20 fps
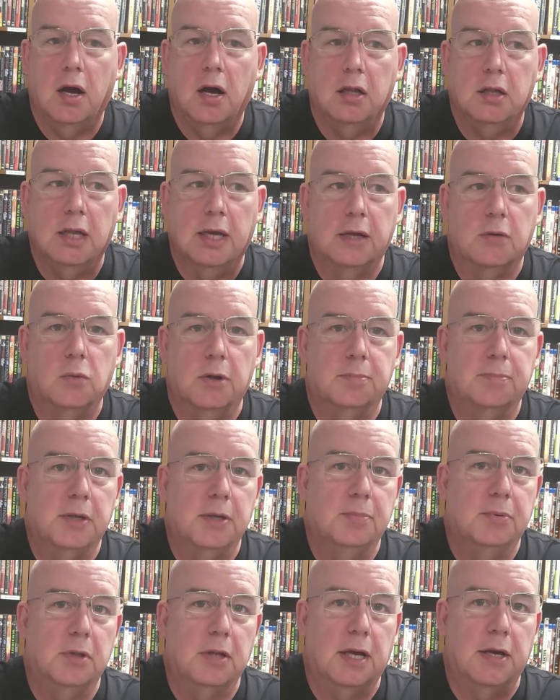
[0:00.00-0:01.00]
like what
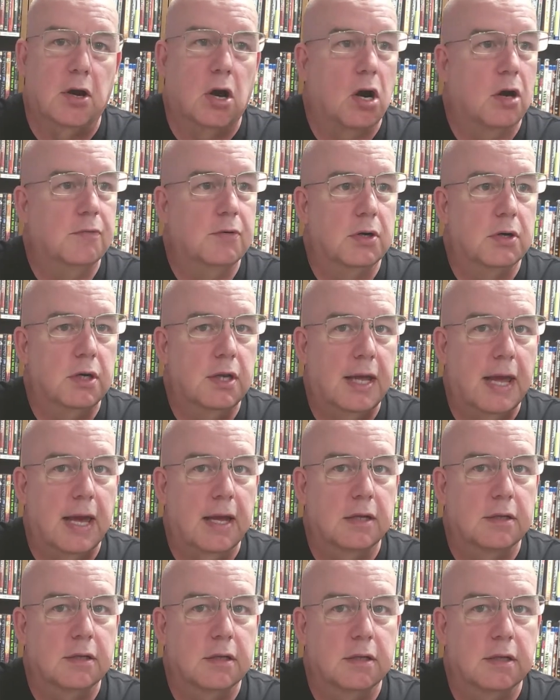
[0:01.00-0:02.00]
people at Harvard
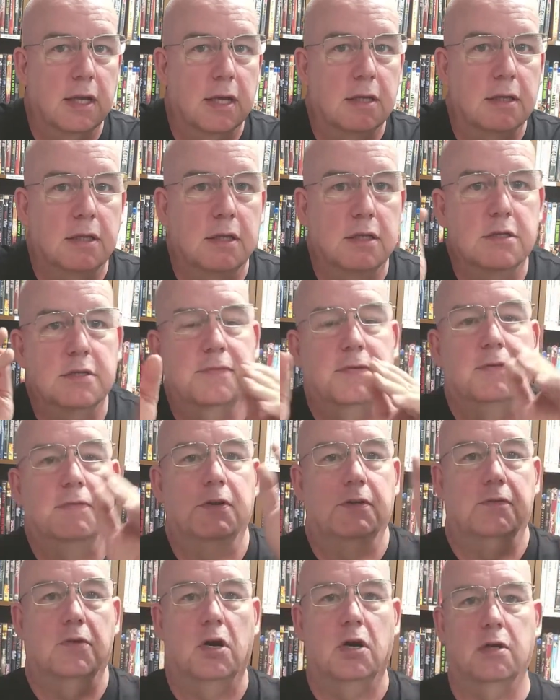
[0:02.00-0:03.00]
get, then these
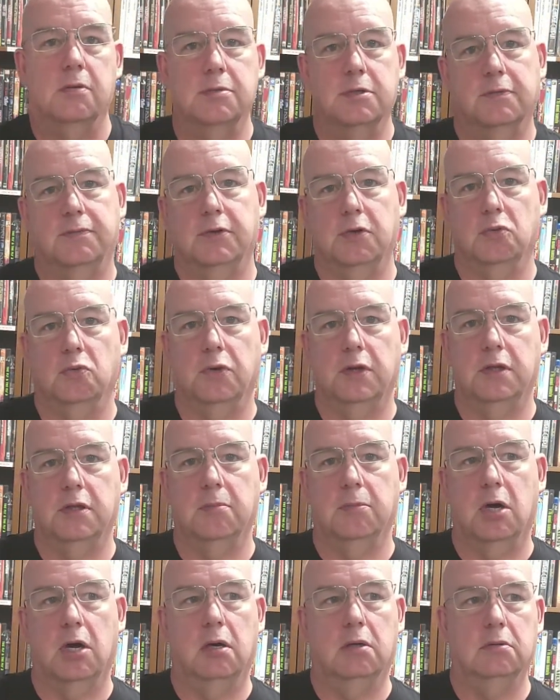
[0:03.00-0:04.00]
50 volumes, if you read
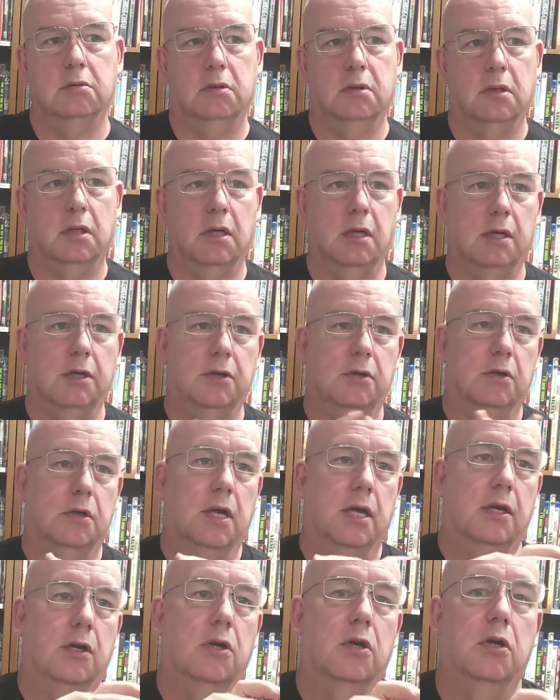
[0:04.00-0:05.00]
them all, you'll
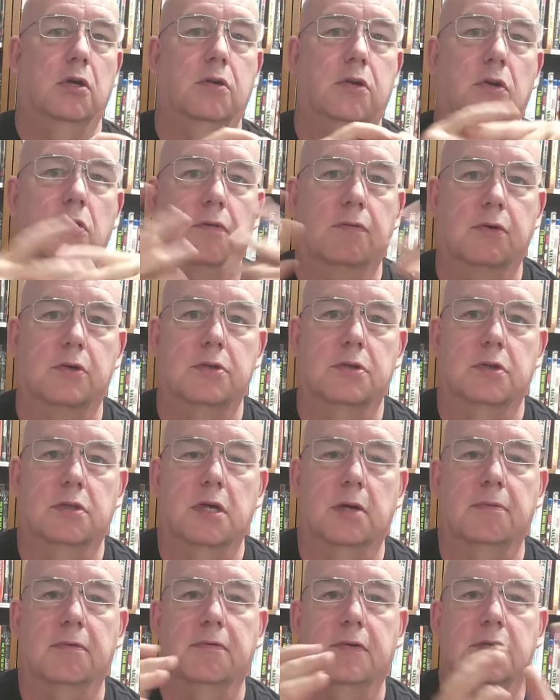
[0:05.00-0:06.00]
get a good universal
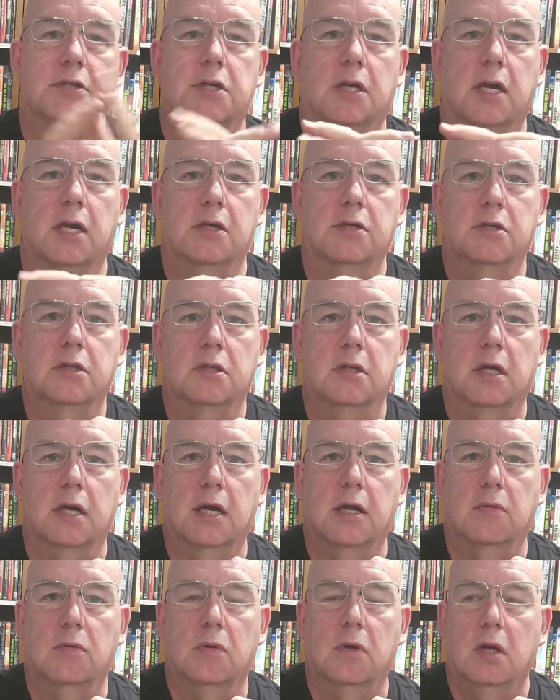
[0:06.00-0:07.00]
type of education.
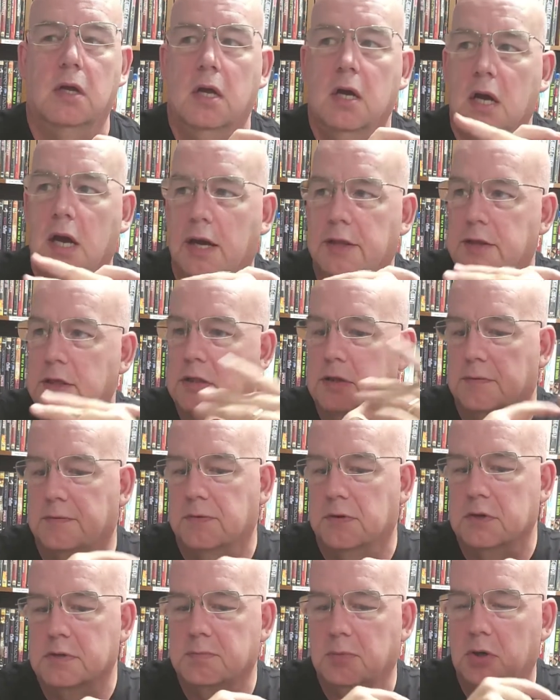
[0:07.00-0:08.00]
And I think the
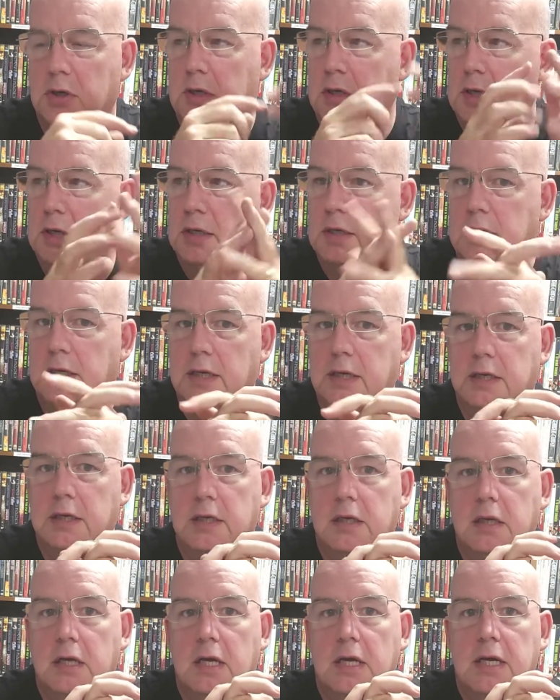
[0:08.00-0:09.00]
first book in
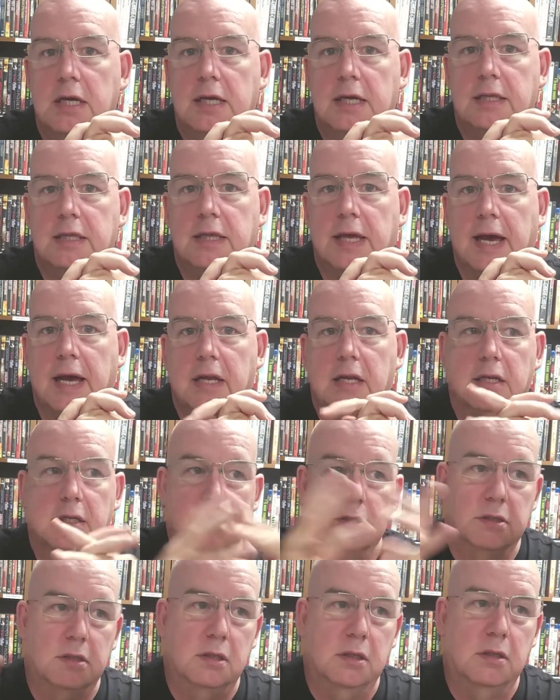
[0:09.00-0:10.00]
that
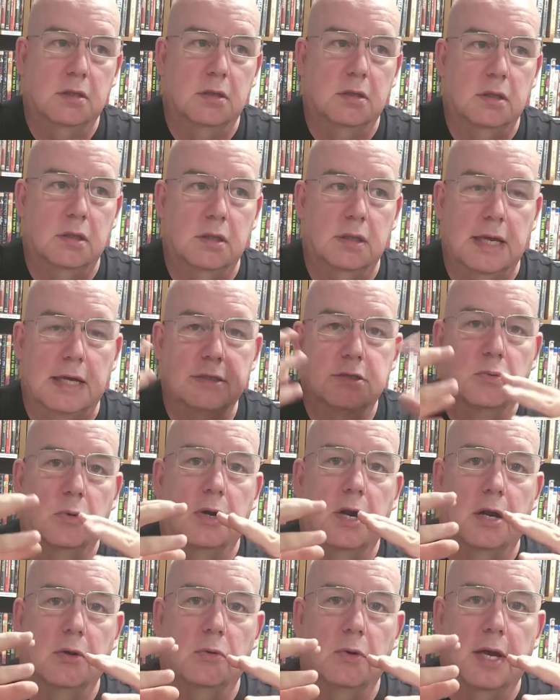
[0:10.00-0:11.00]
is, and that's
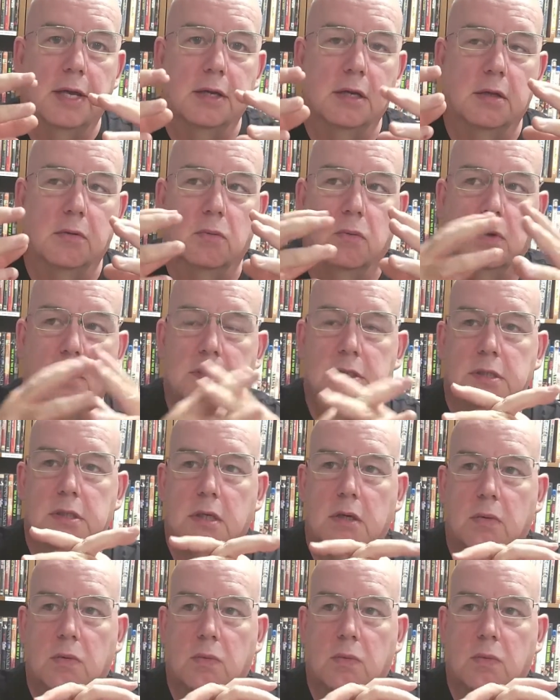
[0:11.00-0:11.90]
where I read it, was